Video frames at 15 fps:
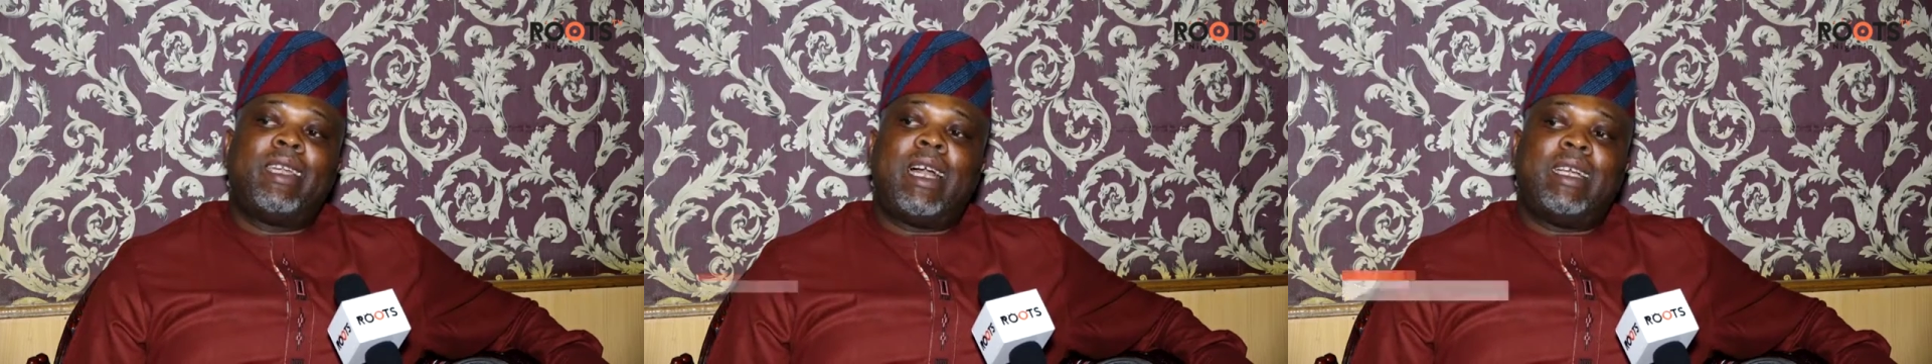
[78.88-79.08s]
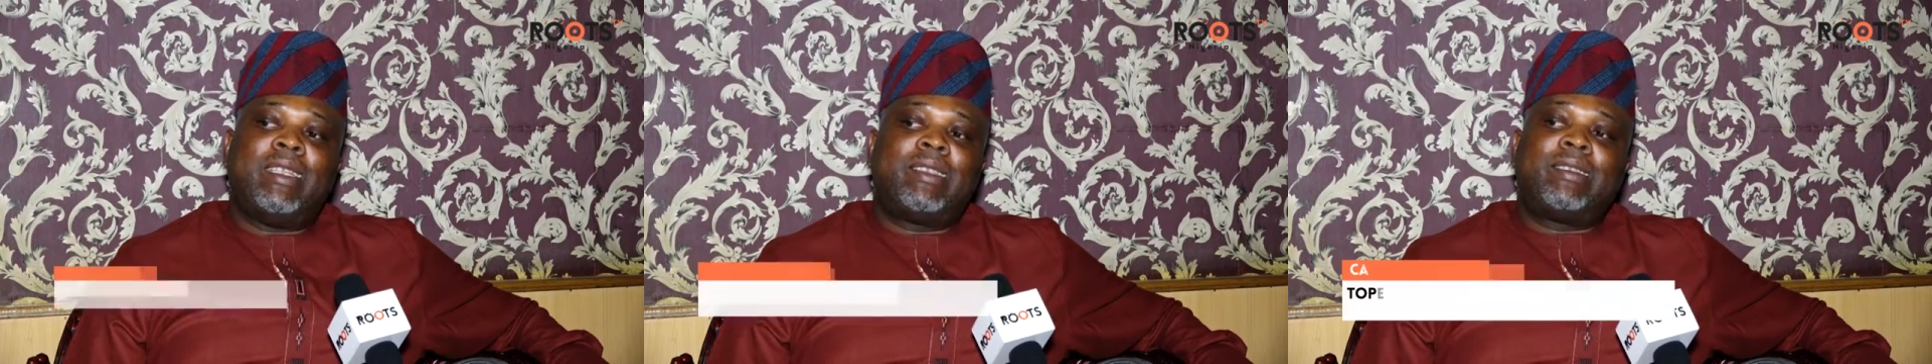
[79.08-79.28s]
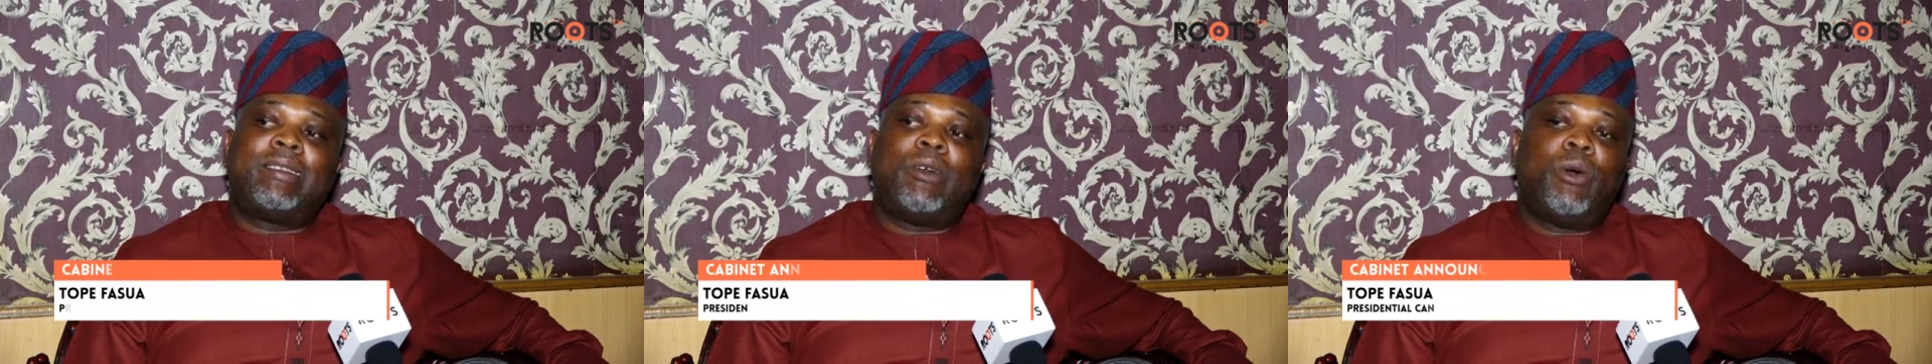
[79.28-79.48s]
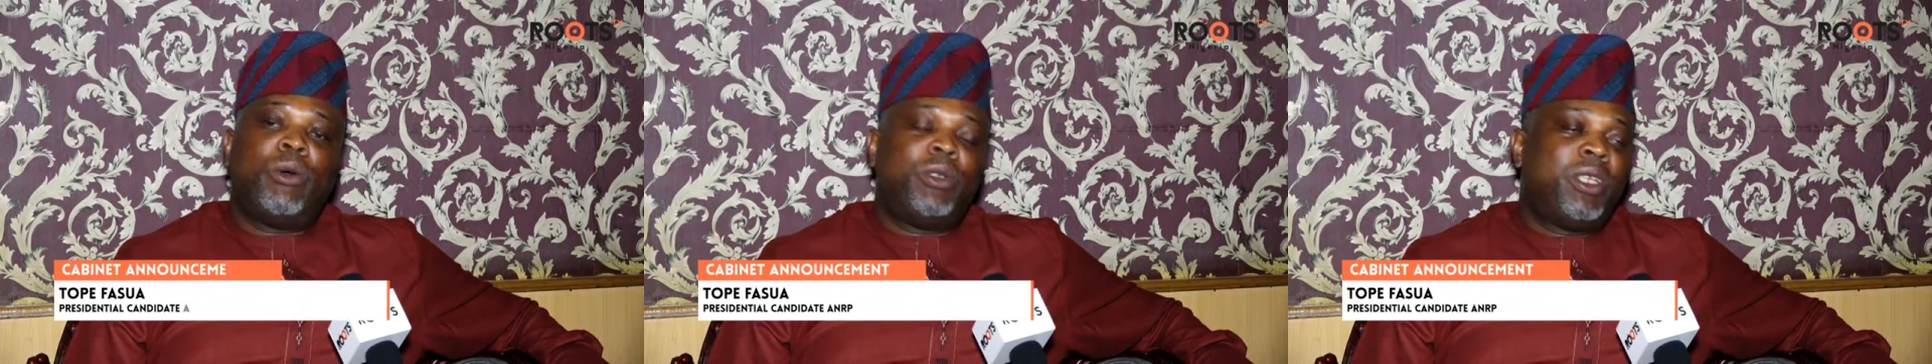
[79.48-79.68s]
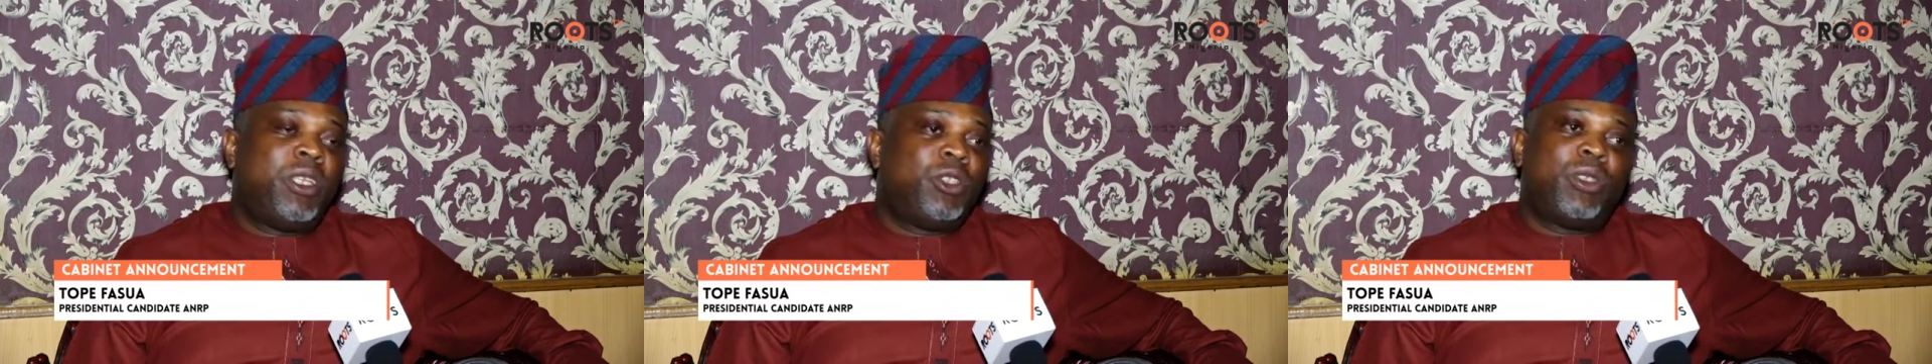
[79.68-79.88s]
At
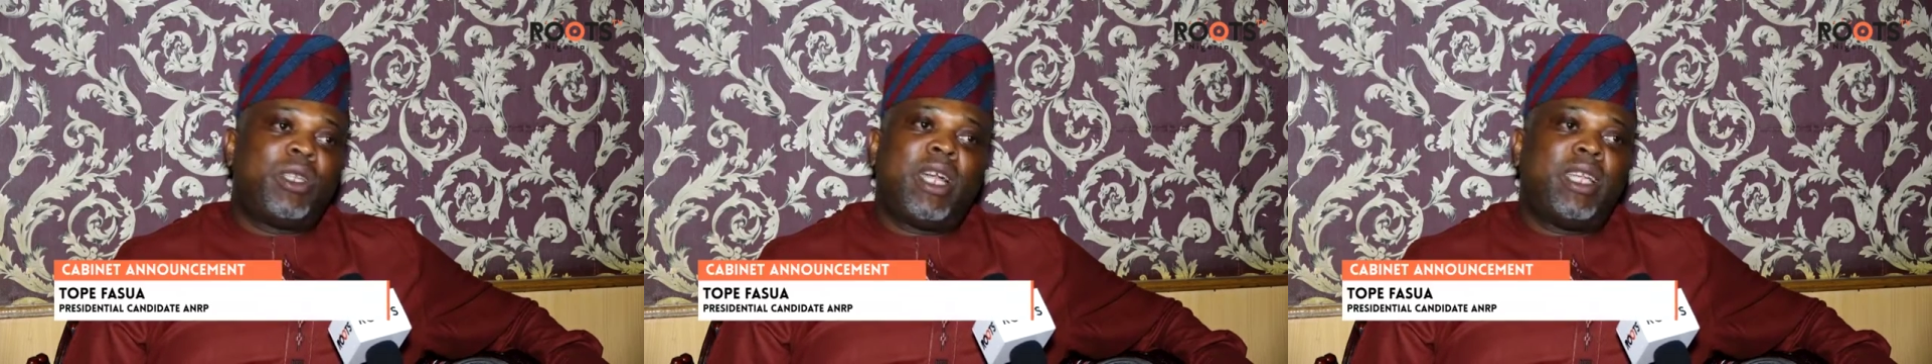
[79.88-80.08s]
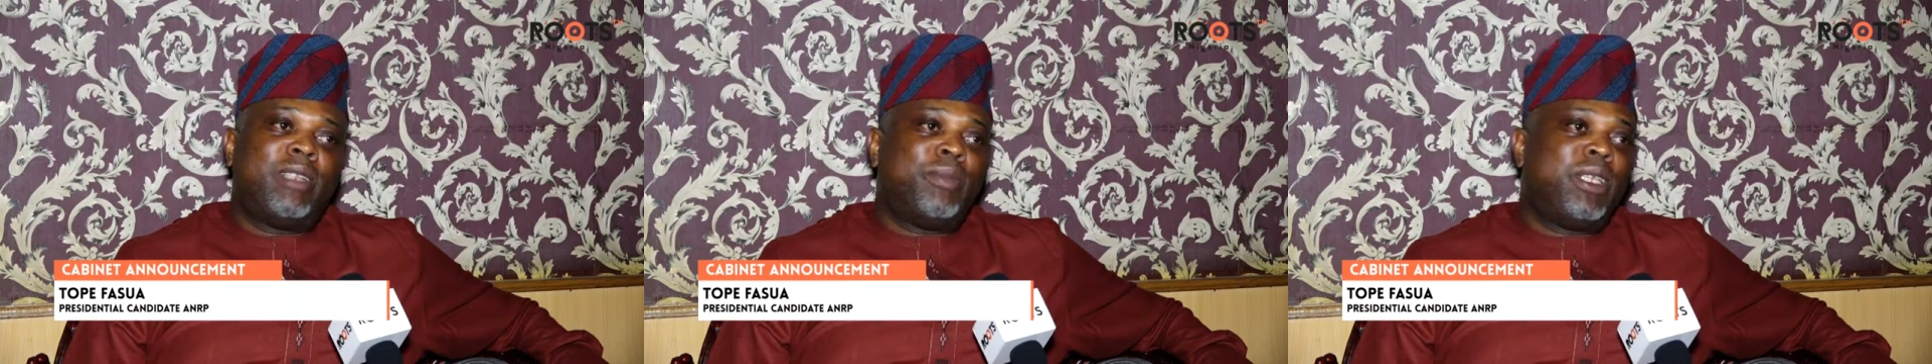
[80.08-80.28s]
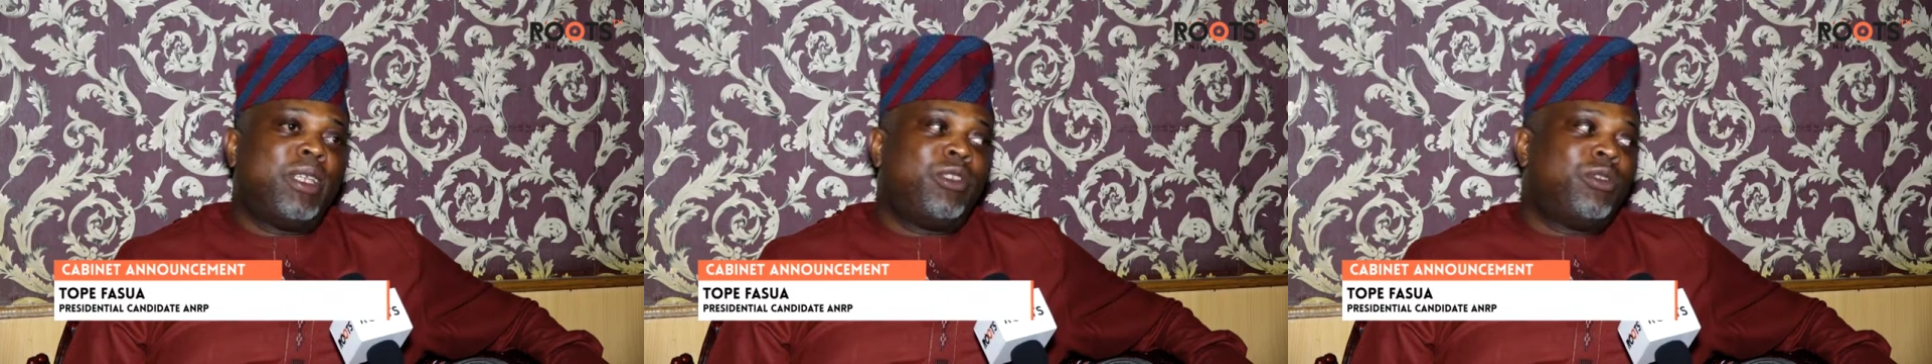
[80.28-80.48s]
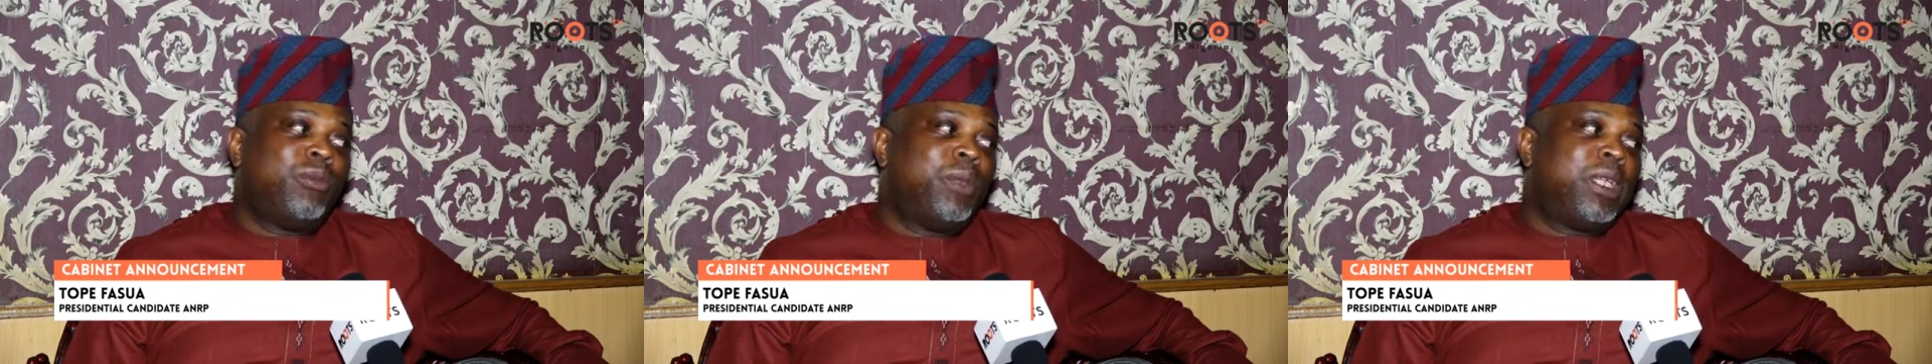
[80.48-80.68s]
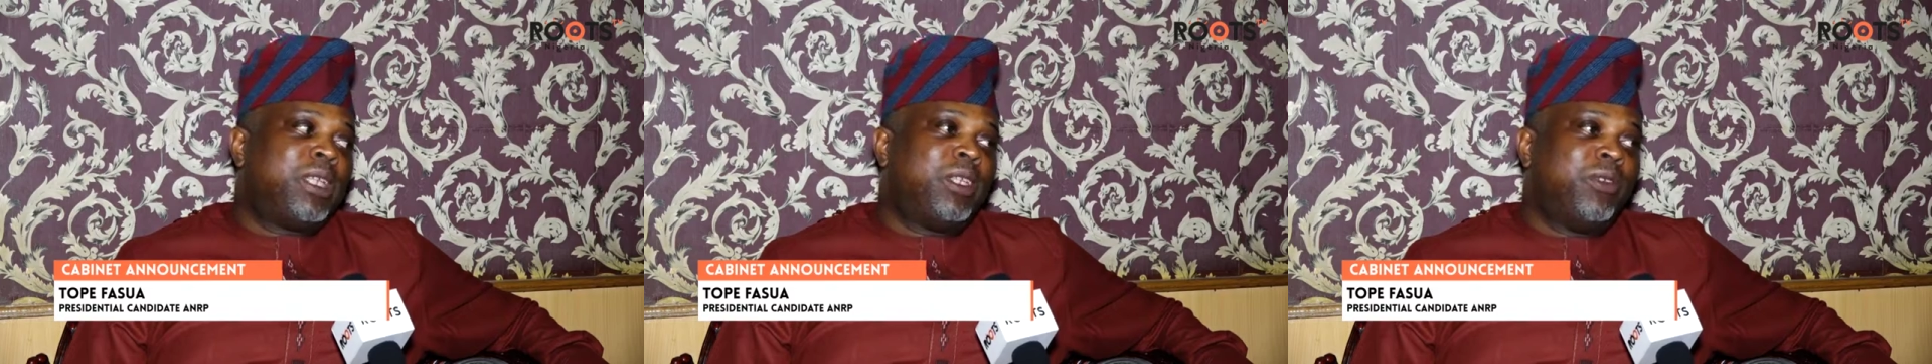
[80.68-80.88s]
old age, you can't begin to
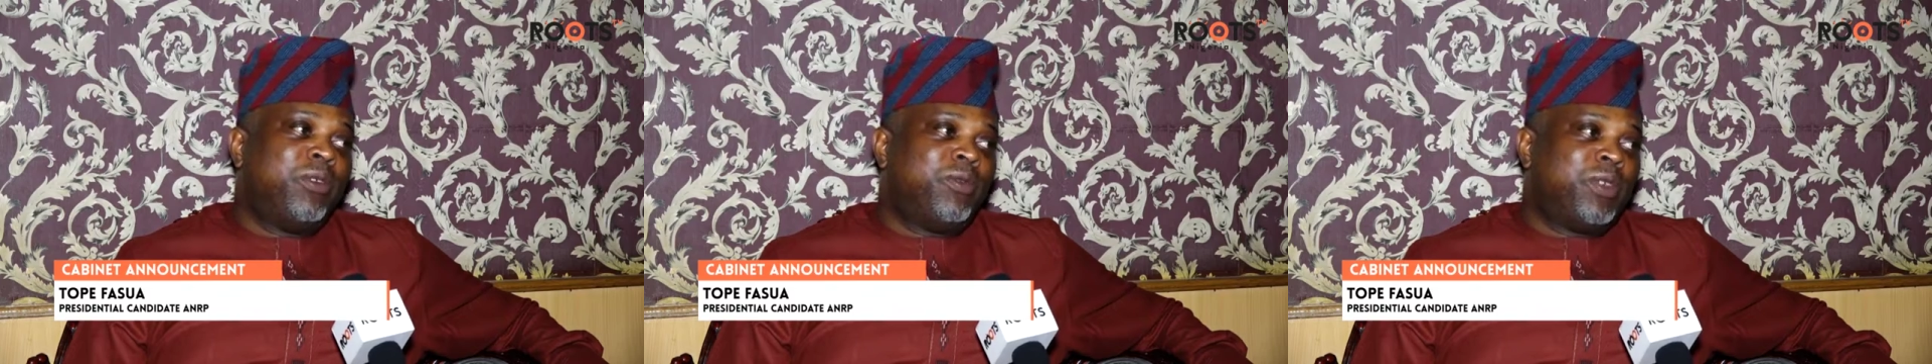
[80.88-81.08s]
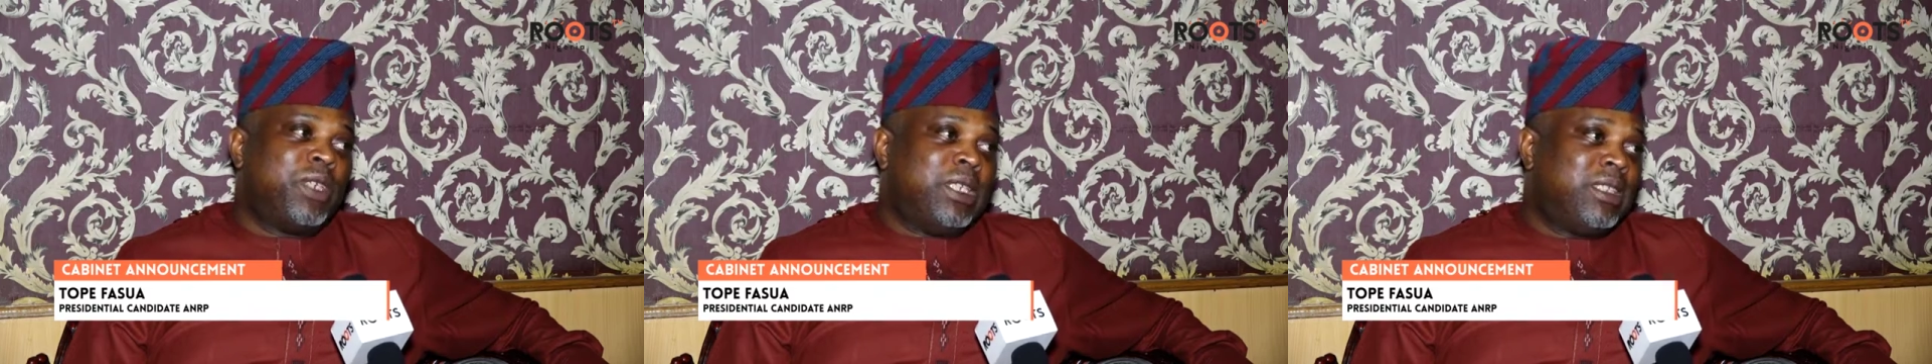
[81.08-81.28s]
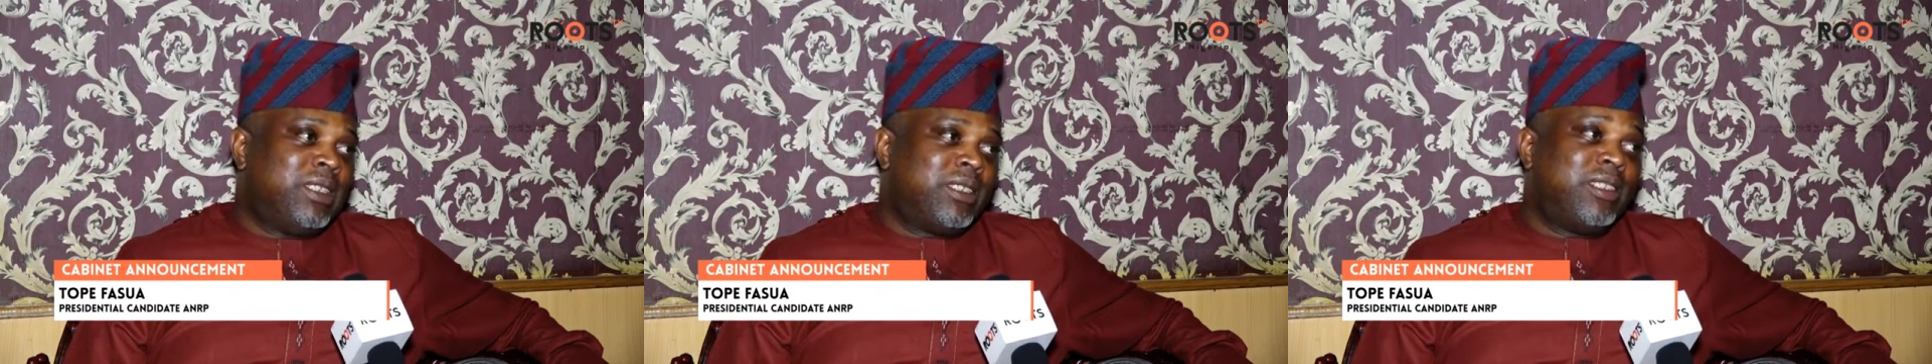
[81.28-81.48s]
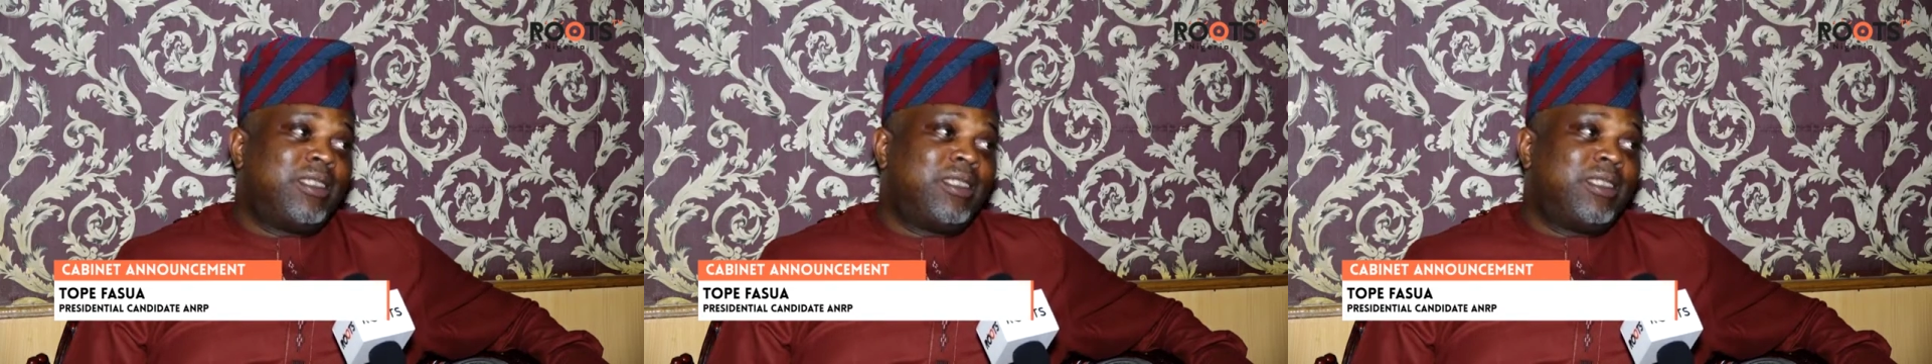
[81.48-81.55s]
make new friends.